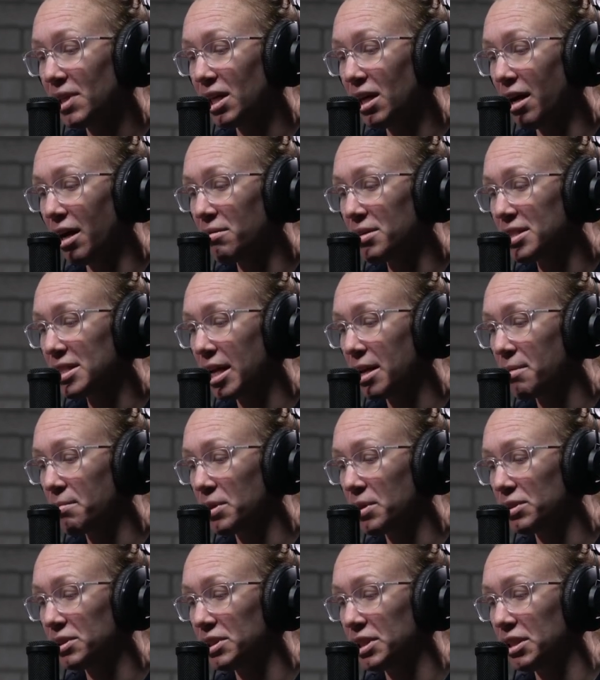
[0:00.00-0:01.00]
I was
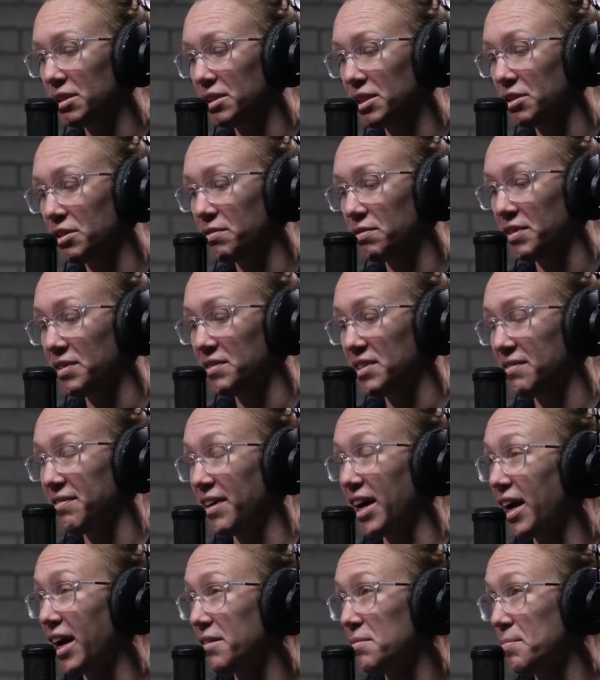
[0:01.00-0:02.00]
able to do
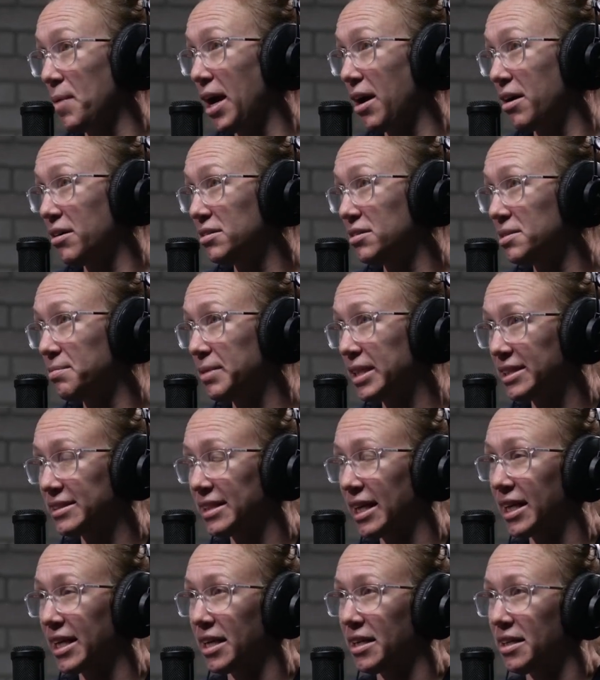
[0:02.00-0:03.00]
55 pounds because
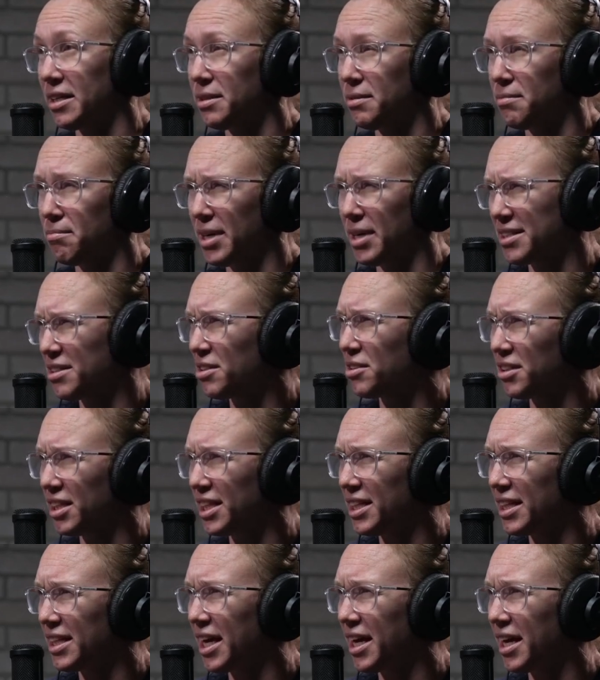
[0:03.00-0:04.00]
I can muscle
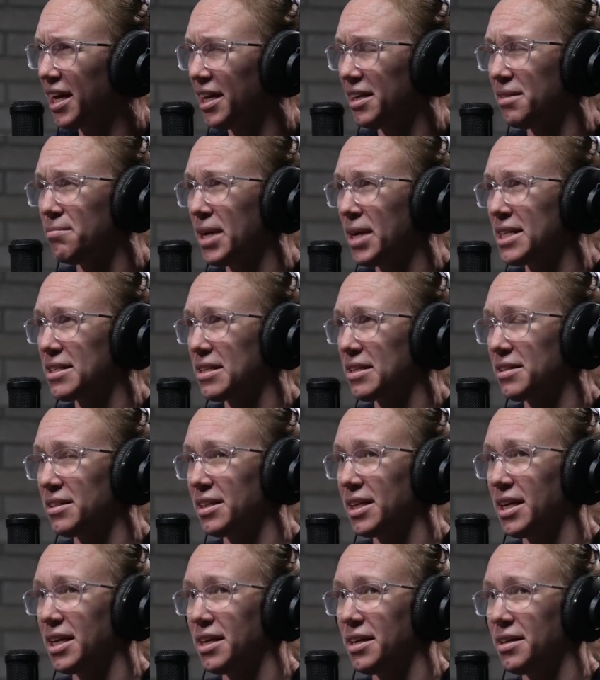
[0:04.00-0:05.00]
clean that and
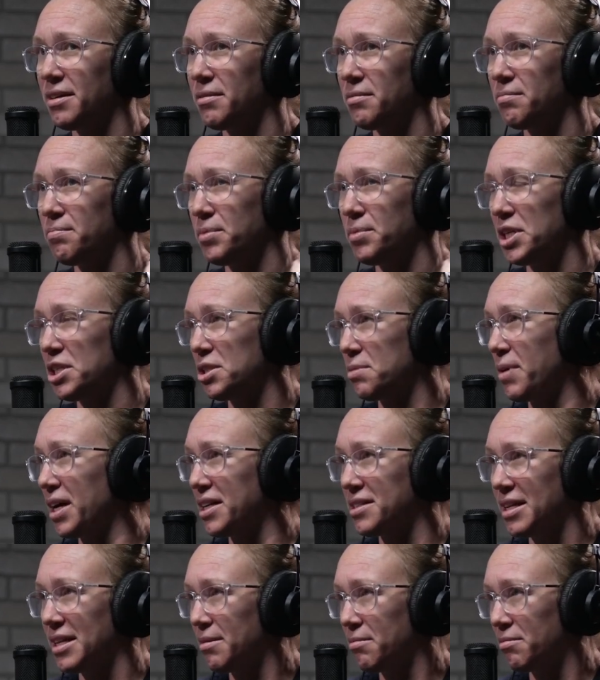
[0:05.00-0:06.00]
basically push
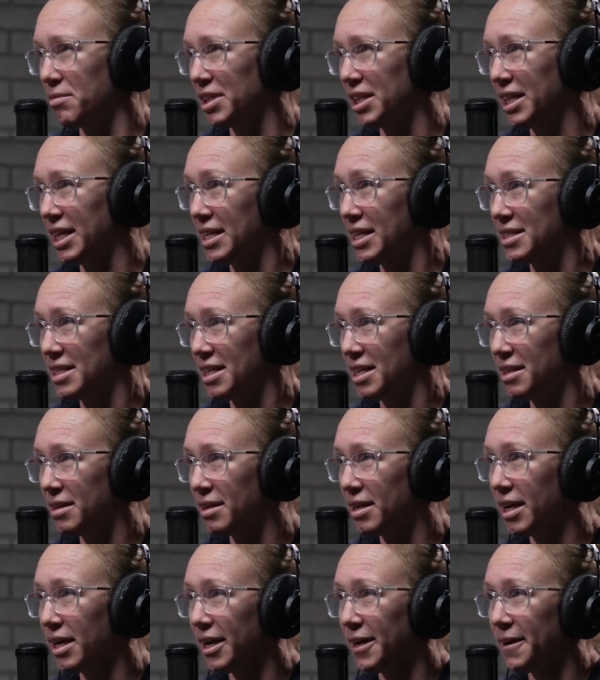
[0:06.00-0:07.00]
press it really easy.
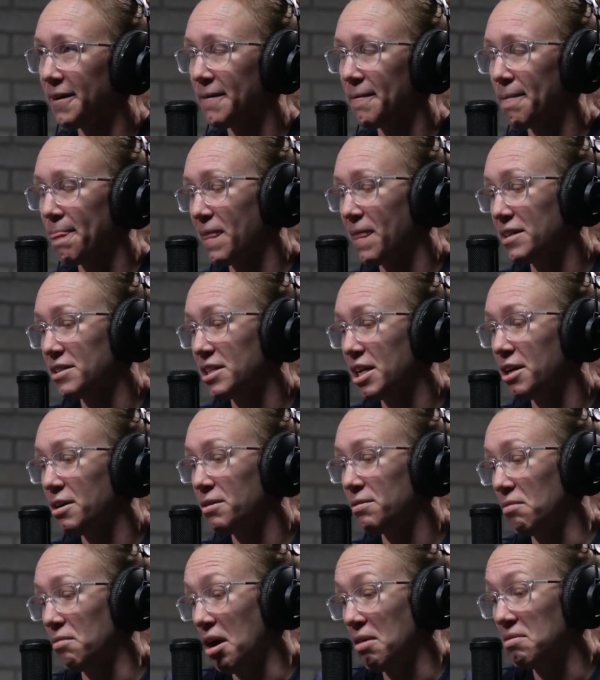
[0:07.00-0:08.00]

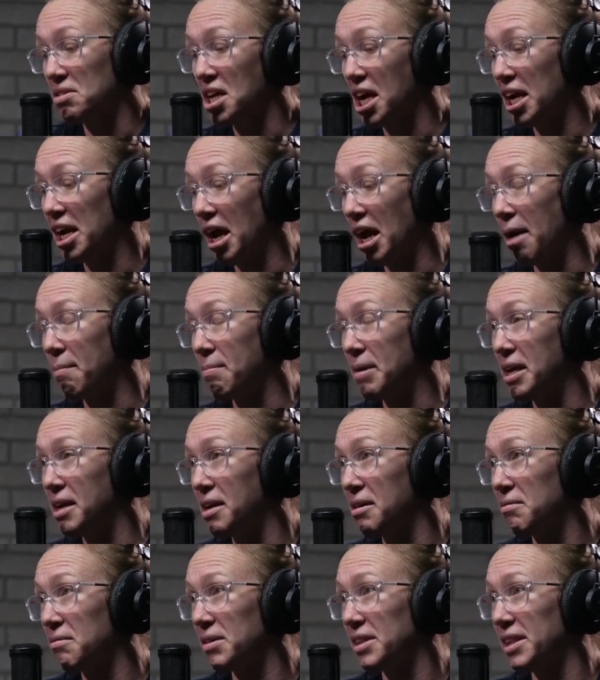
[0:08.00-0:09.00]
So I was kind of
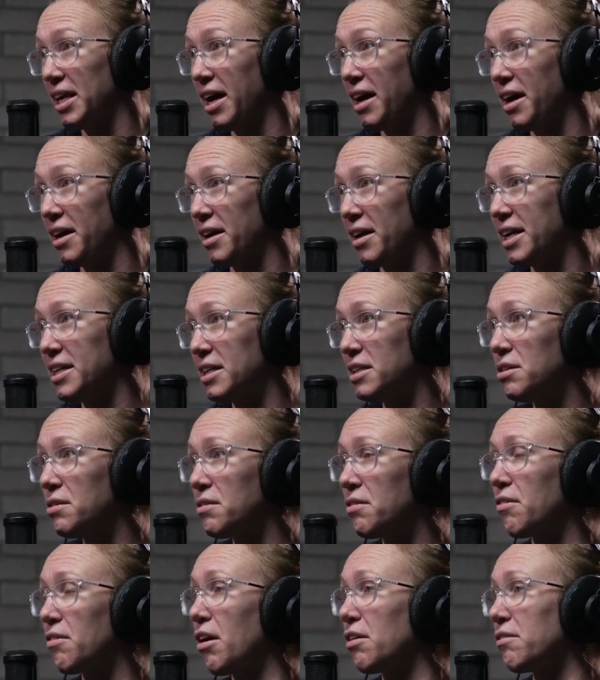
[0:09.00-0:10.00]
happy with that. I did do
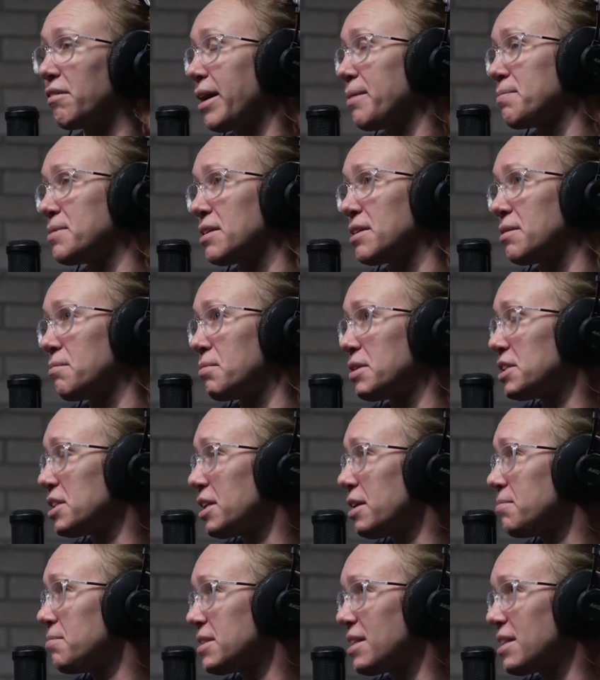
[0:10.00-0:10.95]
the wrong reps on the push-ups